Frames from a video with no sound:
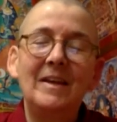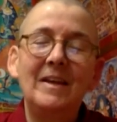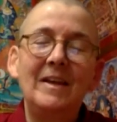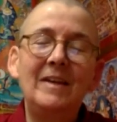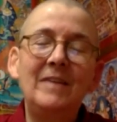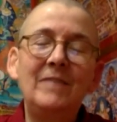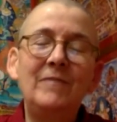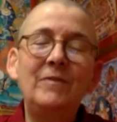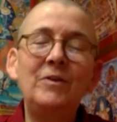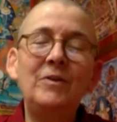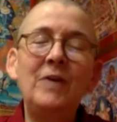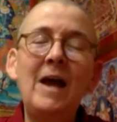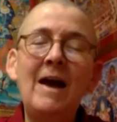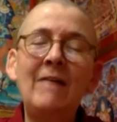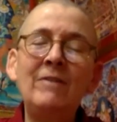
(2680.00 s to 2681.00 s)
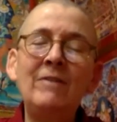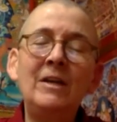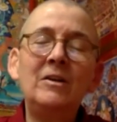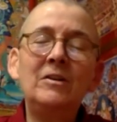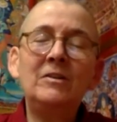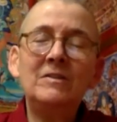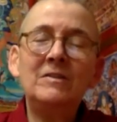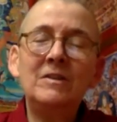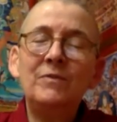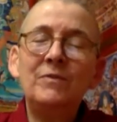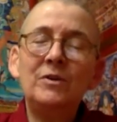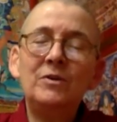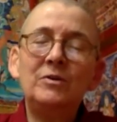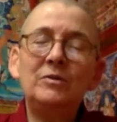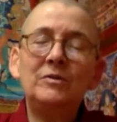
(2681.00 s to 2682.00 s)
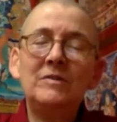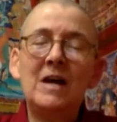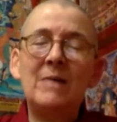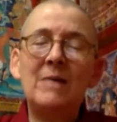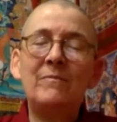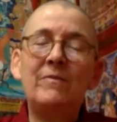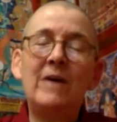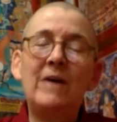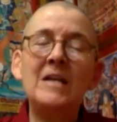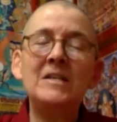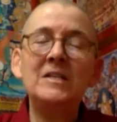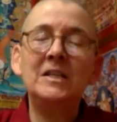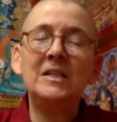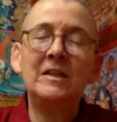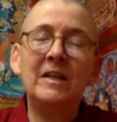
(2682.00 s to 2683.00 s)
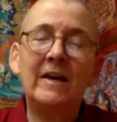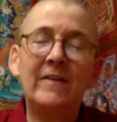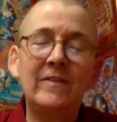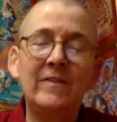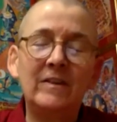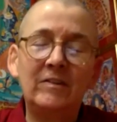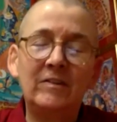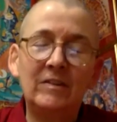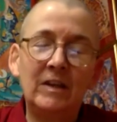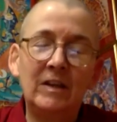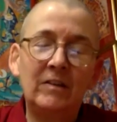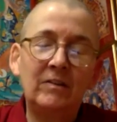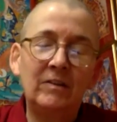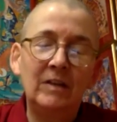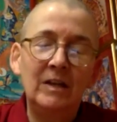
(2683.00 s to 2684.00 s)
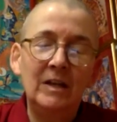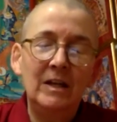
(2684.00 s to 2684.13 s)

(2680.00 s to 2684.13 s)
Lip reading: And if you're having a difficult time finding that these days,